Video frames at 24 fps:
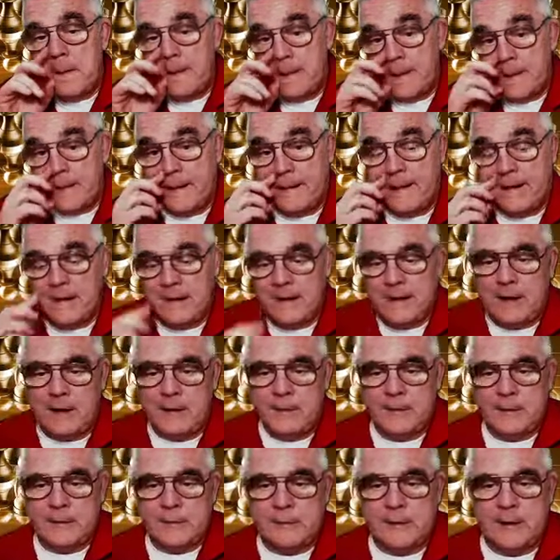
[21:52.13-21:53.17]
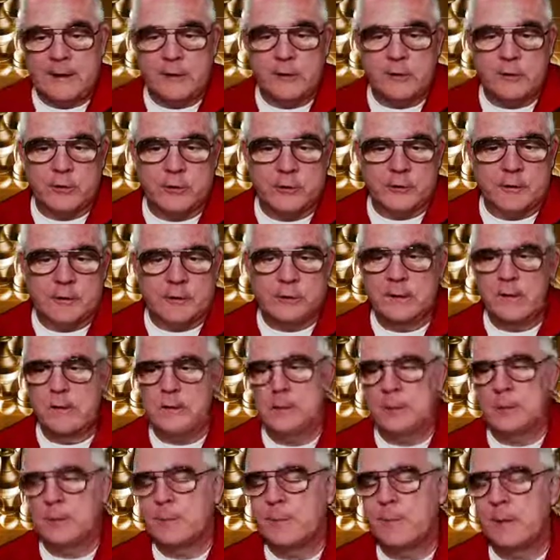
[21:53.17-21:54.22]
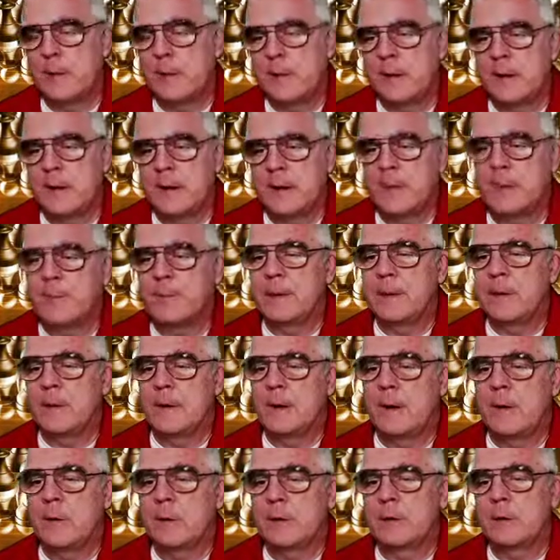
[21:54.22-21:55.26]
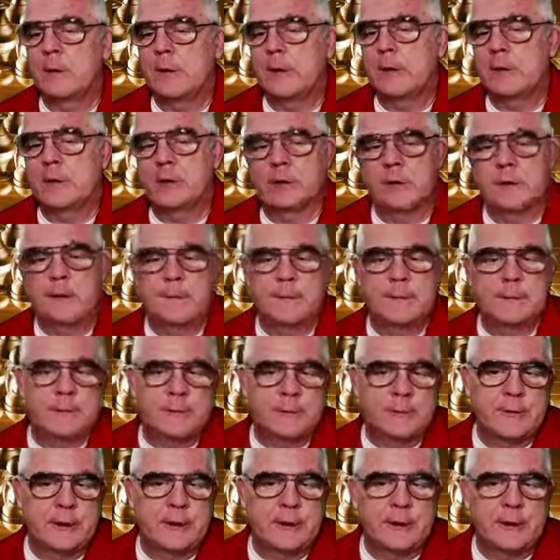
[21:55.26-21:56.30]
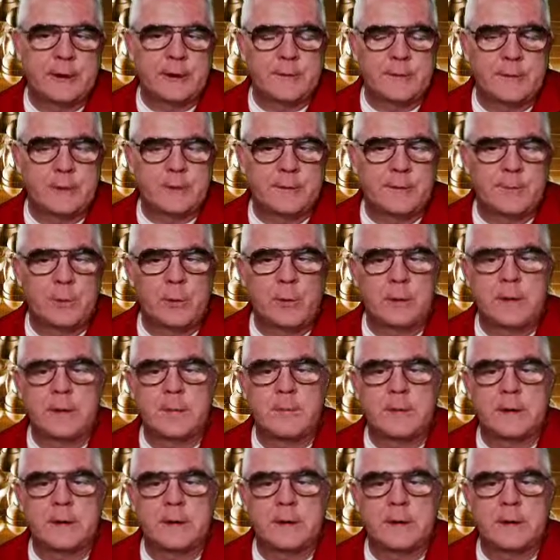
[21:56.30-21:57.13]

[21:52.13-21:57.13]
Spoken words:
And now this actually is played, but now it's actually a mistake at this point